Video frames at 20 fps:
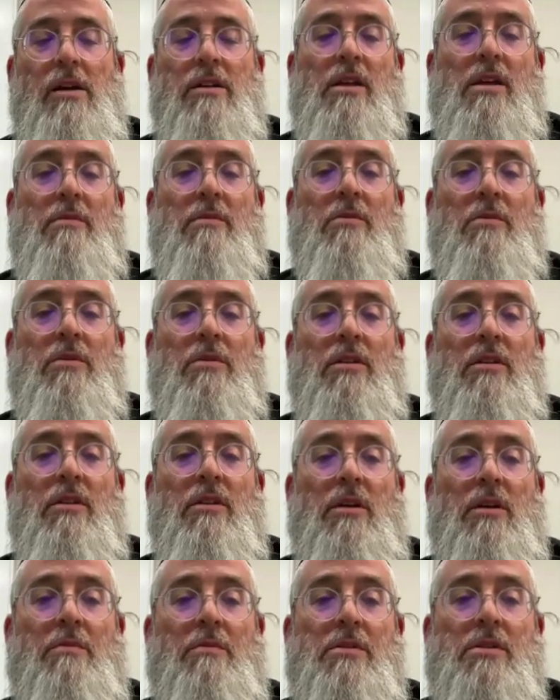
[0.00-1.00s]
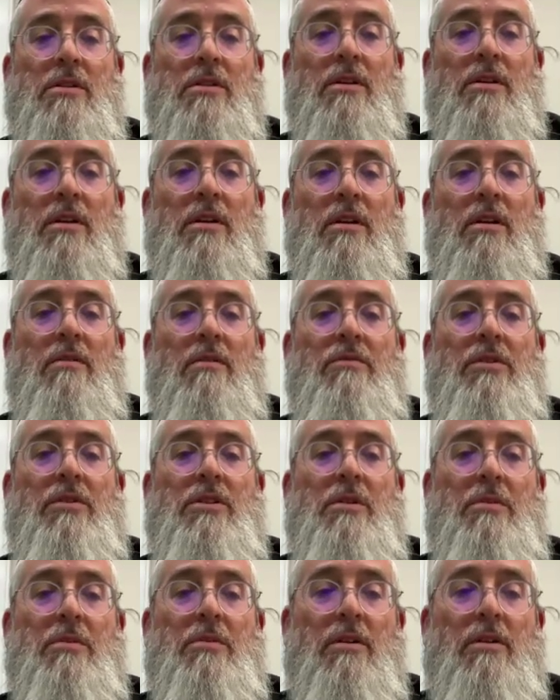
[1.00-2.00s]
Same thing with the lips. If
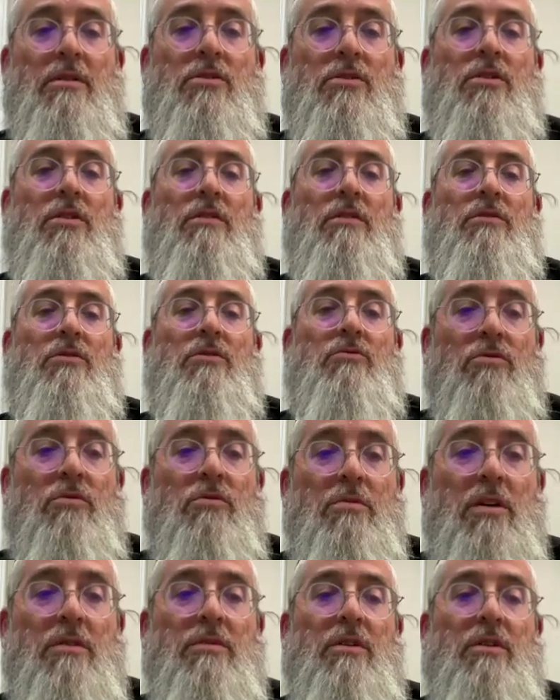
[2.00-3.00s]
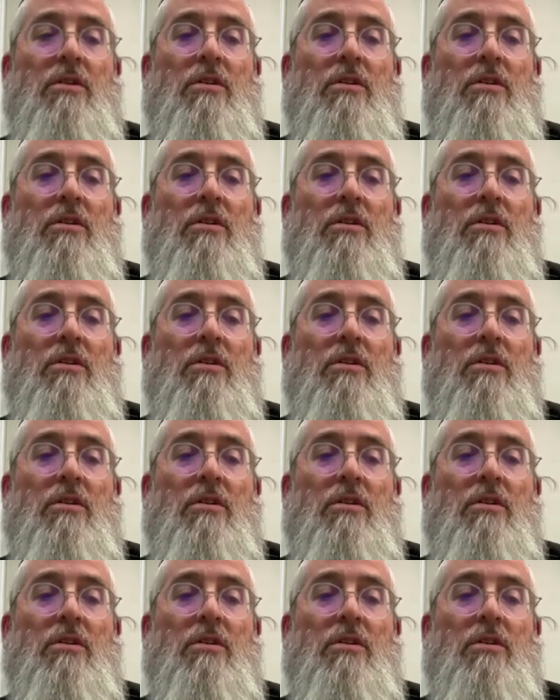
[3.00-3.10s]
it's yiparin shenivish rubai